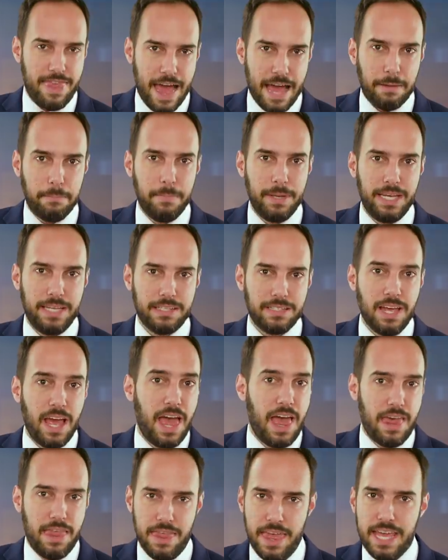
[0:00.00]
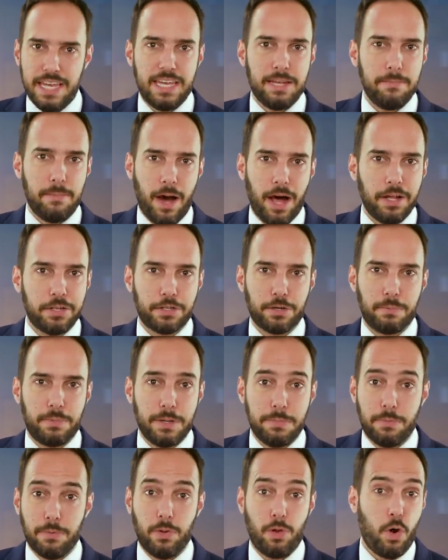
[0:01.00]
That means they can monitor
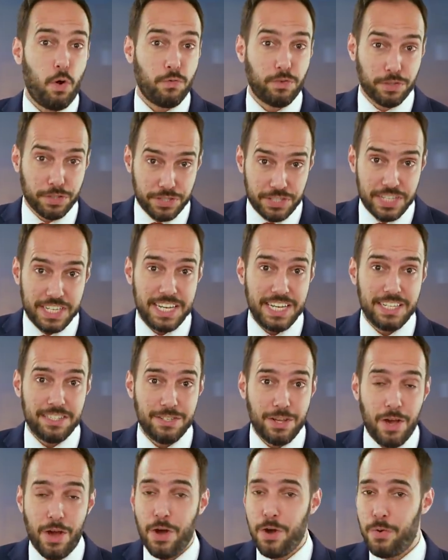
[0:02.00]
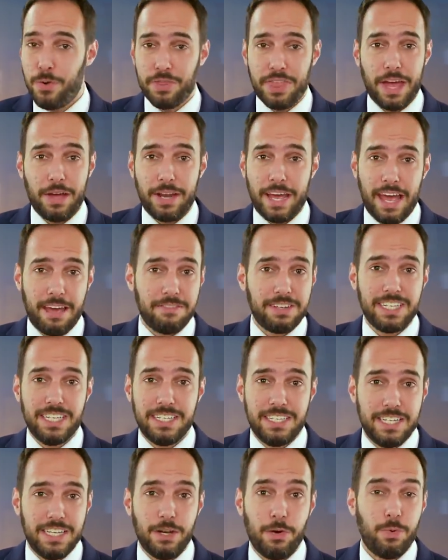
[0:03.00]
people overseas without having to
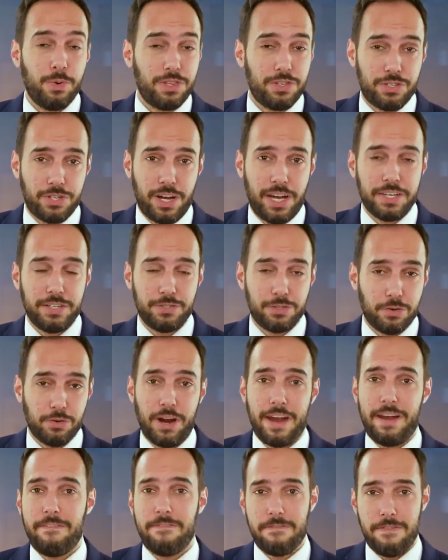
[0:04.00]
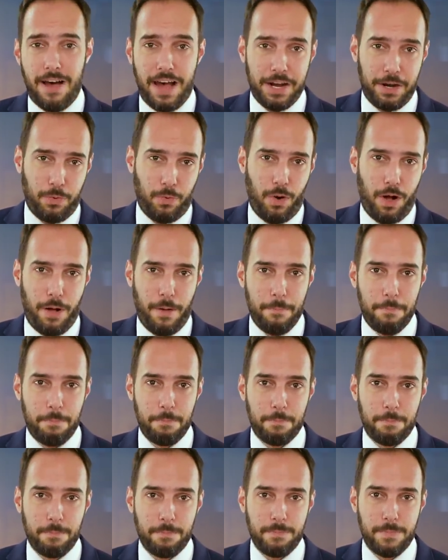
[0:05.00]
deal with China's great firewall.
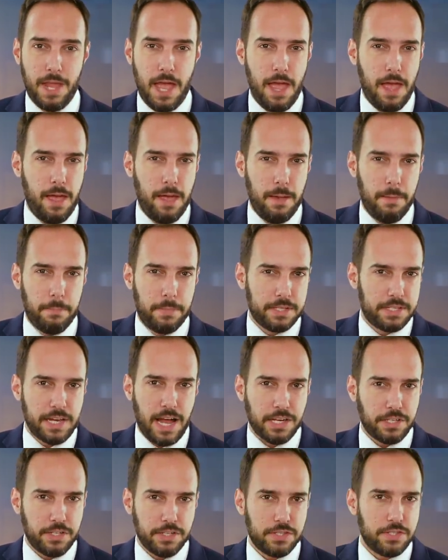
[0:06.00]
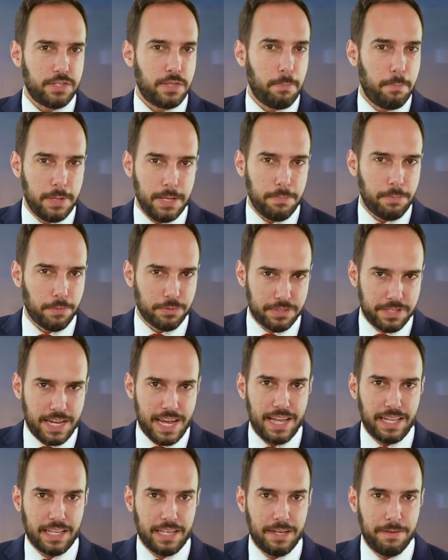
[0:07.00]
But it's not just the People's
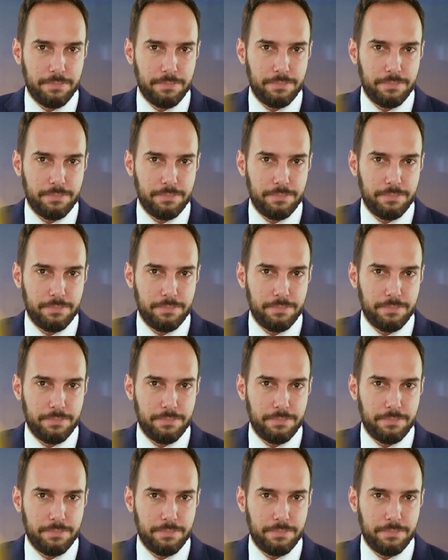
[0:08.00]
Daily.